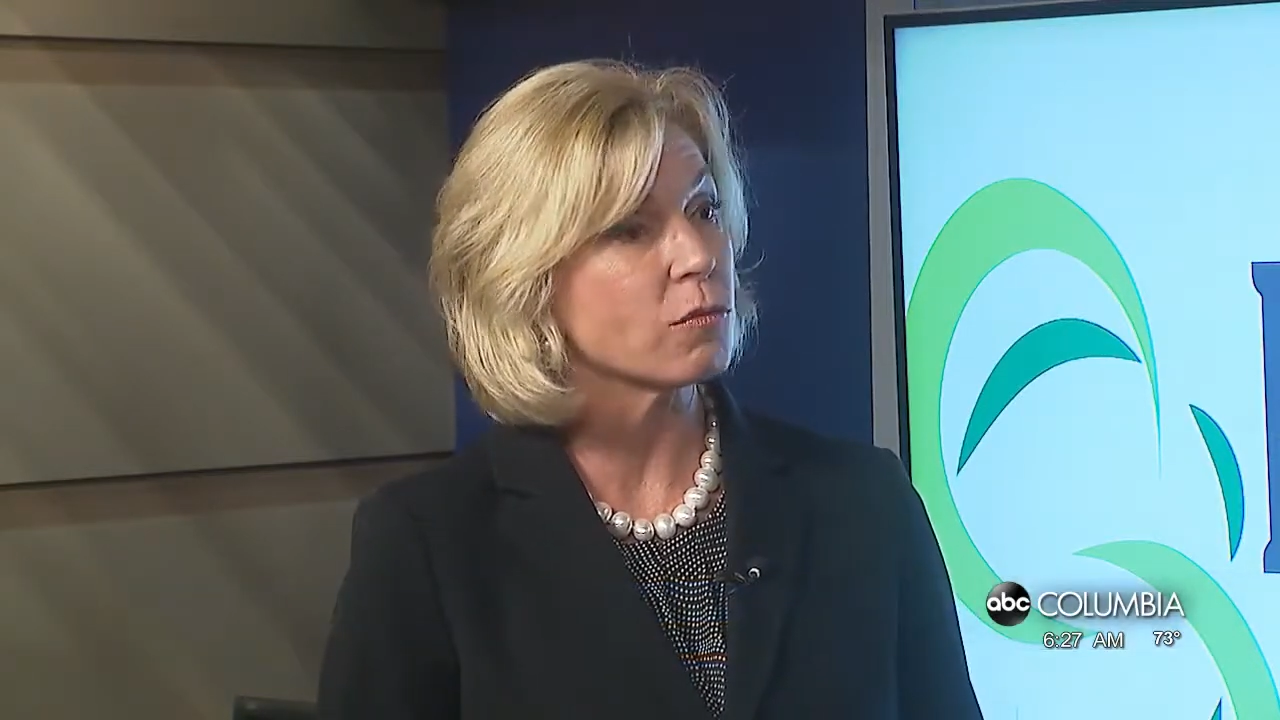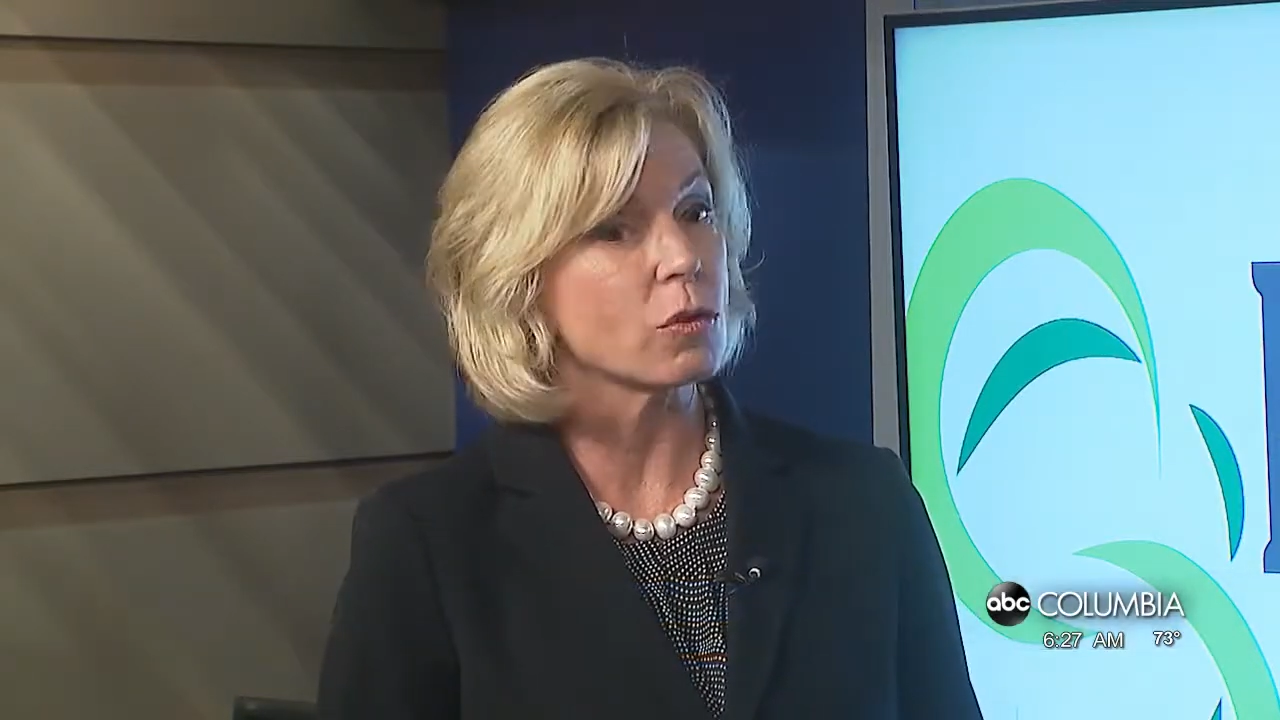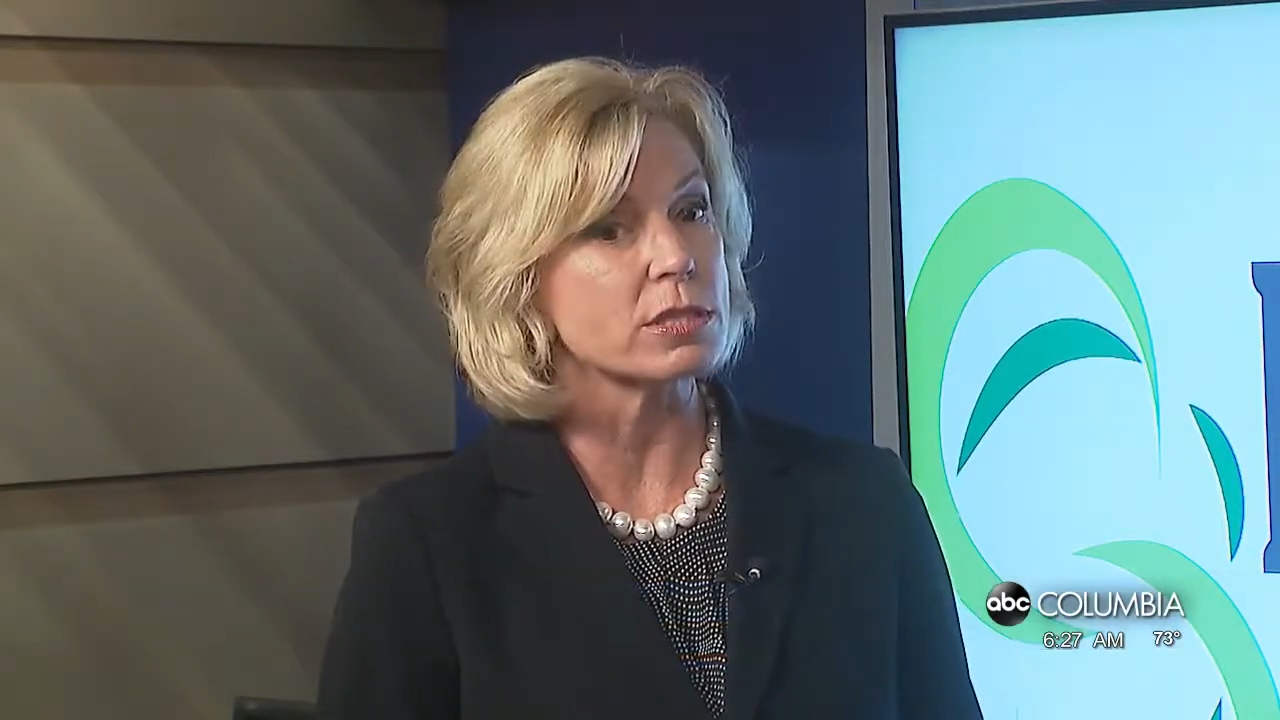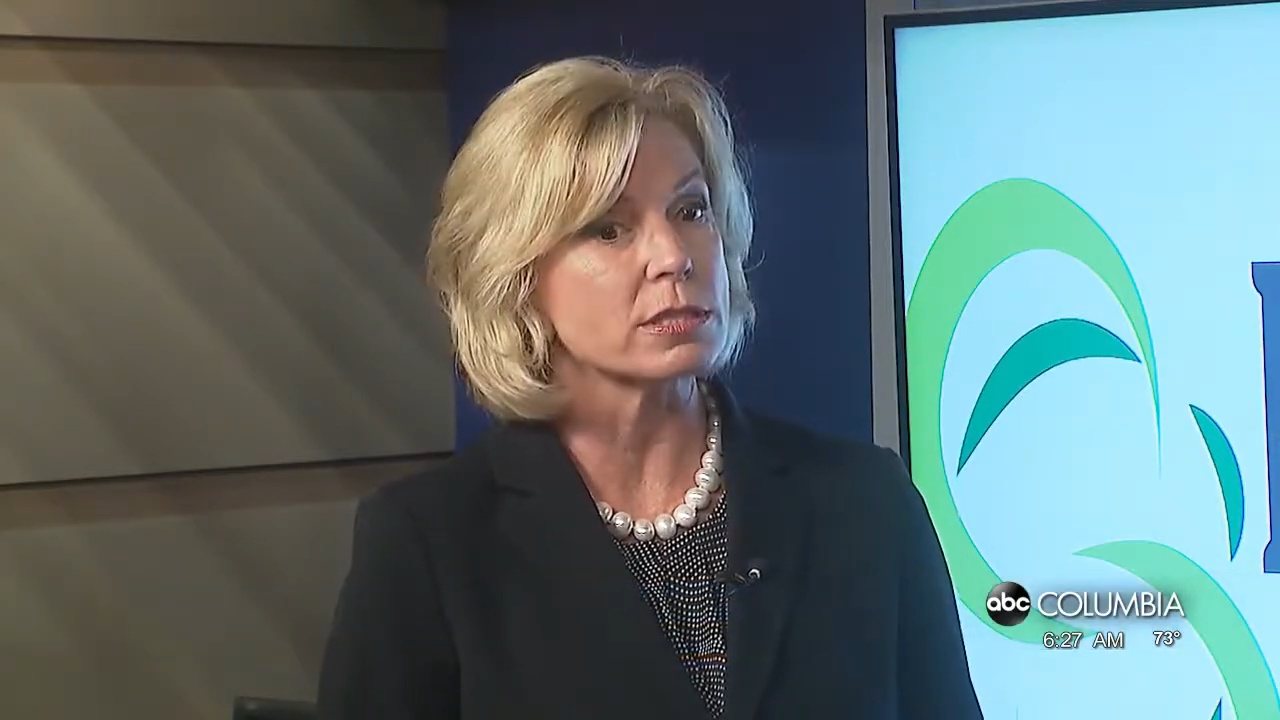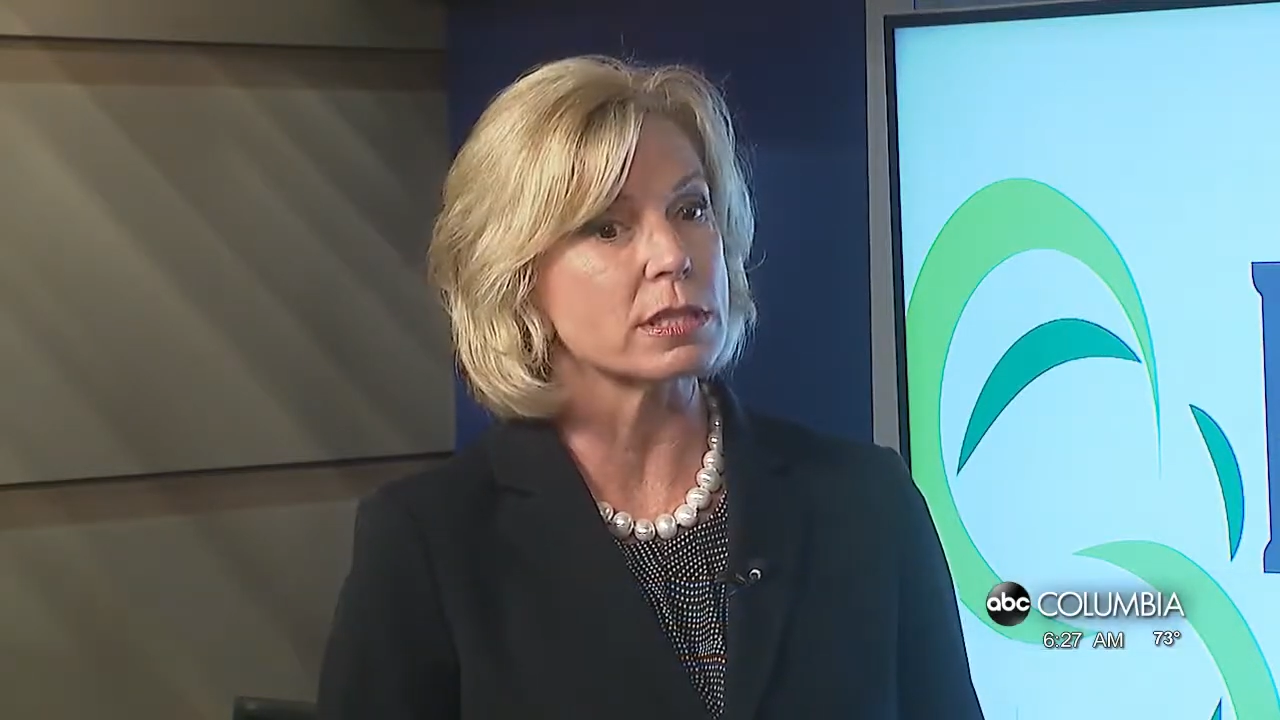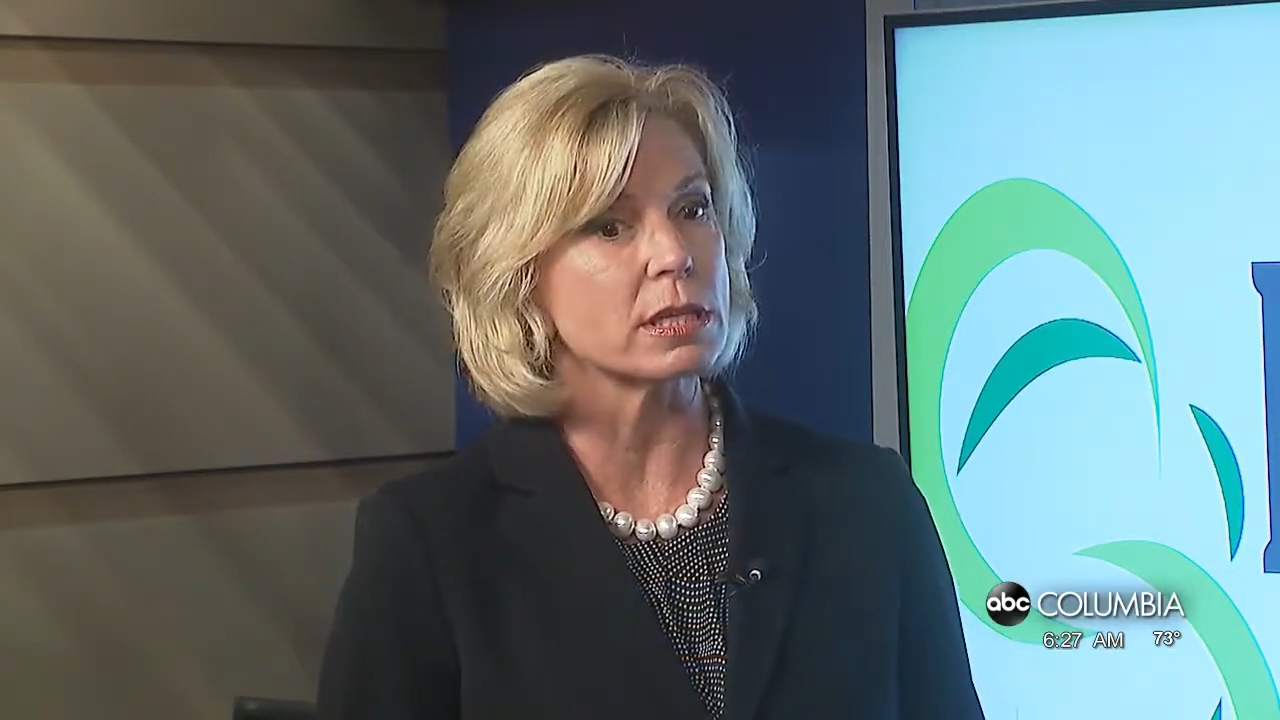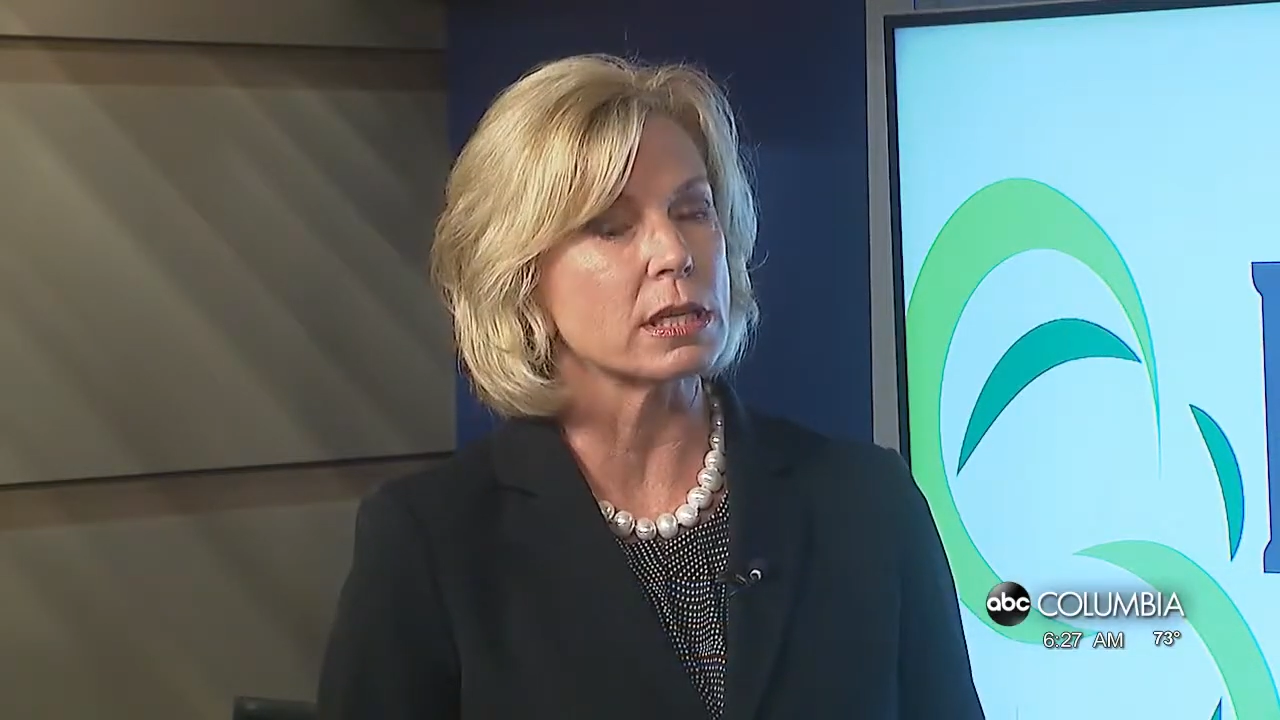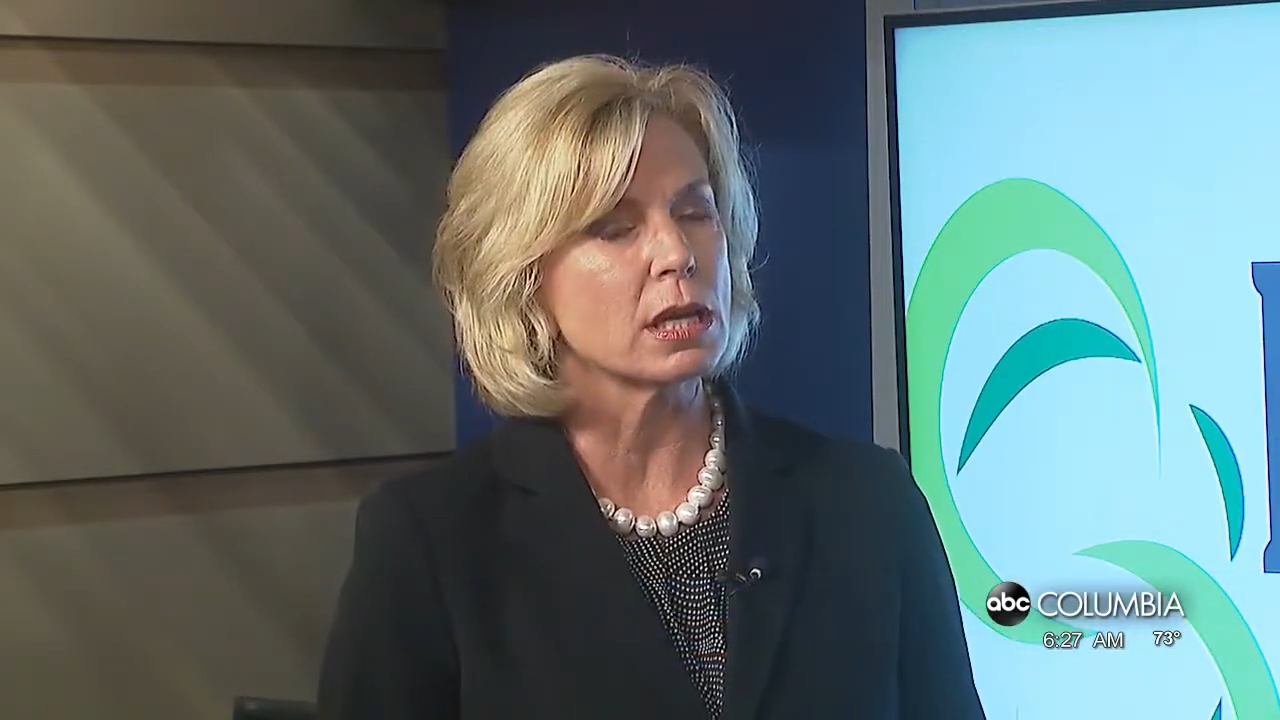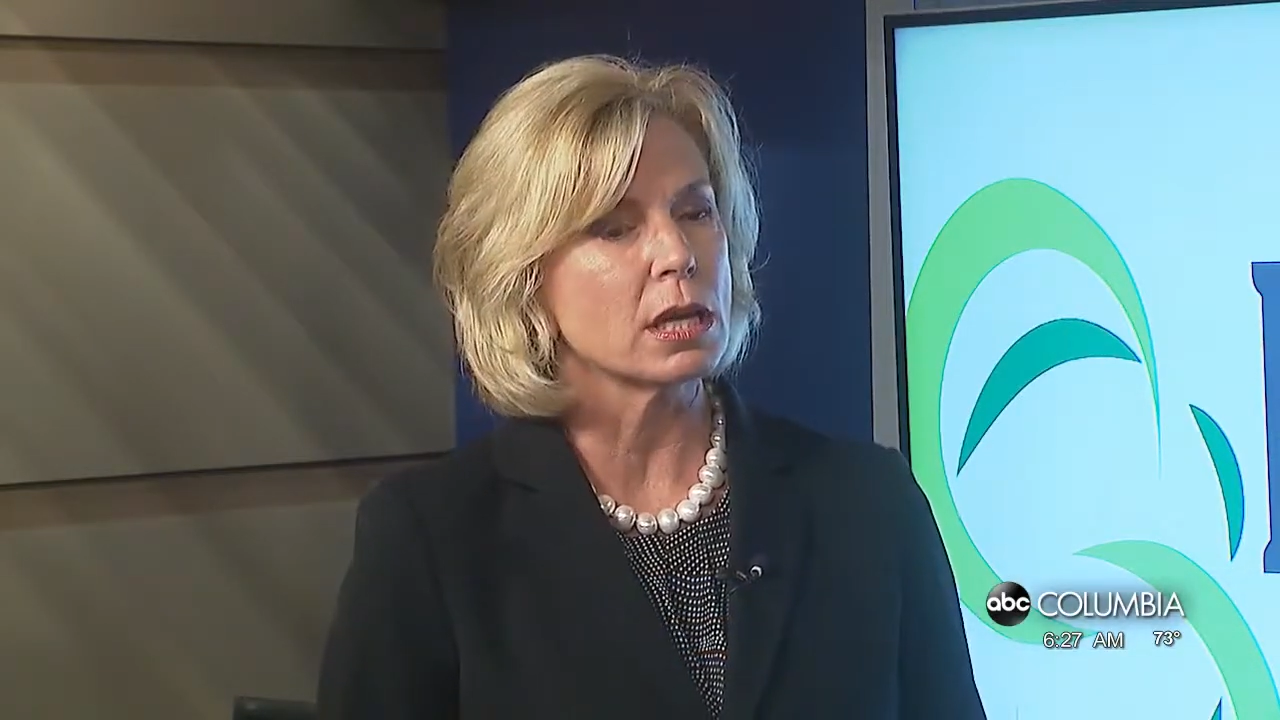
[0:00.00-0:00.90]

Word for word: was that